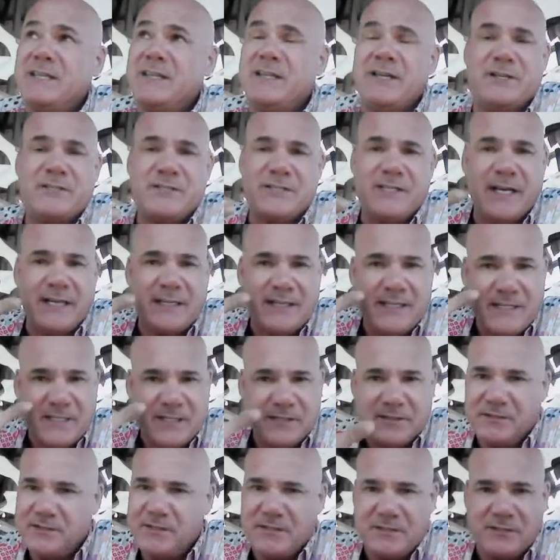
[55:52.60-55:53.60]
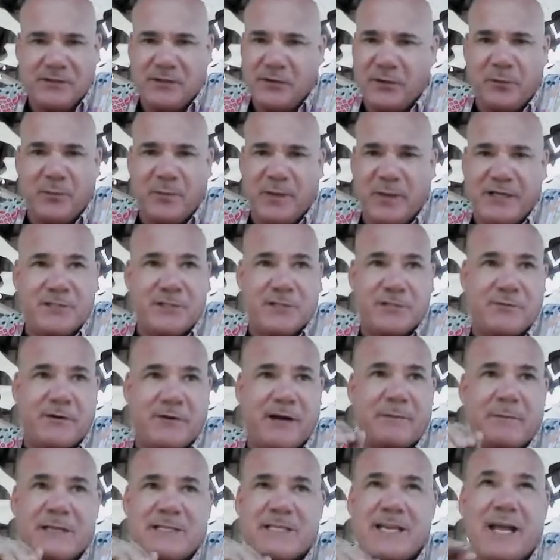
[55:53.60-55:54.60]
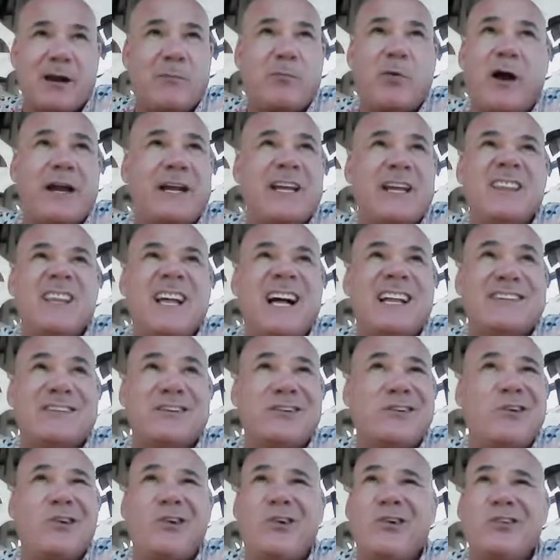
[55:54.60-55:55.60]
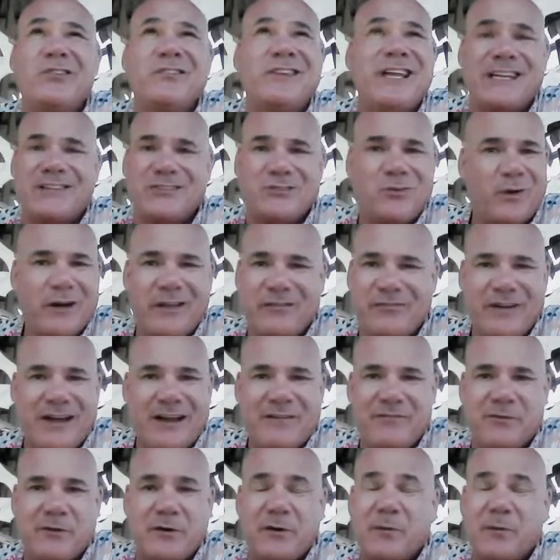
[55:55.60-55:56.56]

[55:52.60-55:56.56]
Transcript: There's like these little beaches, right? I mean, it's got a parking lot that'll hold like 25,